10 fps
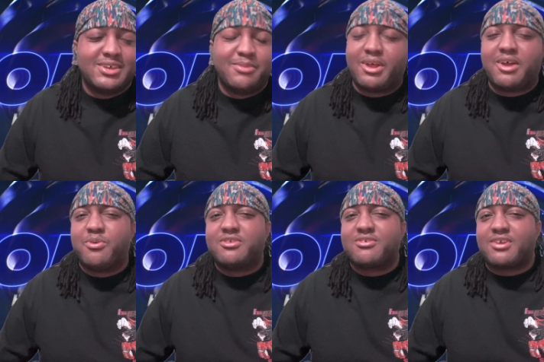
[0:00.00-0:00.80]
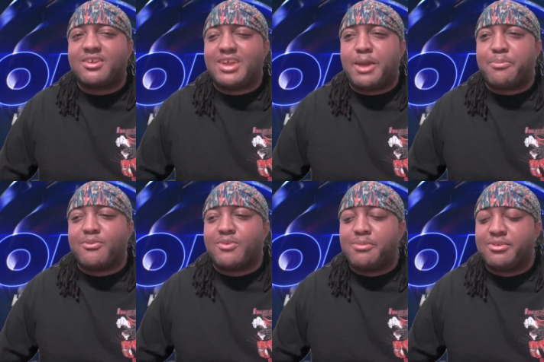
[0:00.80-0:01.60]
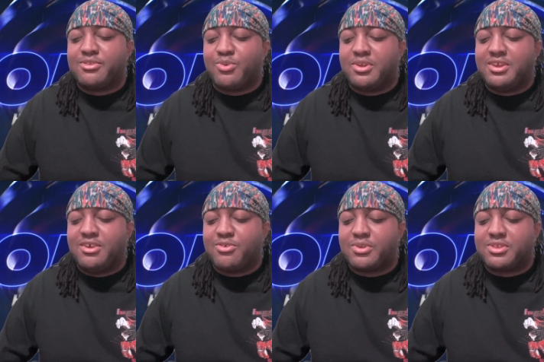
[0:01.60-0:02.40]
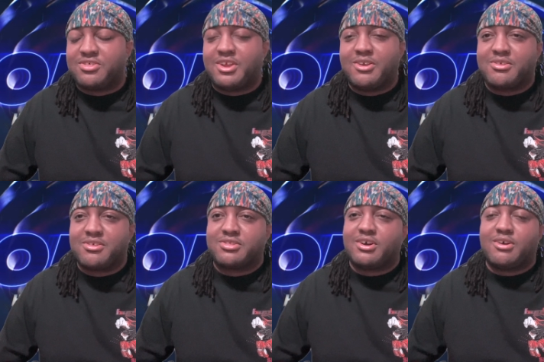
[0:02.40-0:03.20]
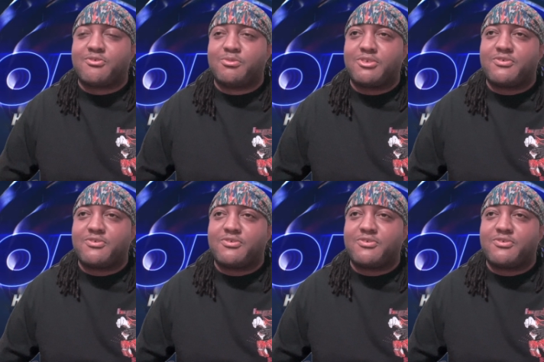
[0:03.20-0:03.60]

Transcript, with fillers: I don't want to just start yapping and rambling 20 years worth of theories and thoughts from this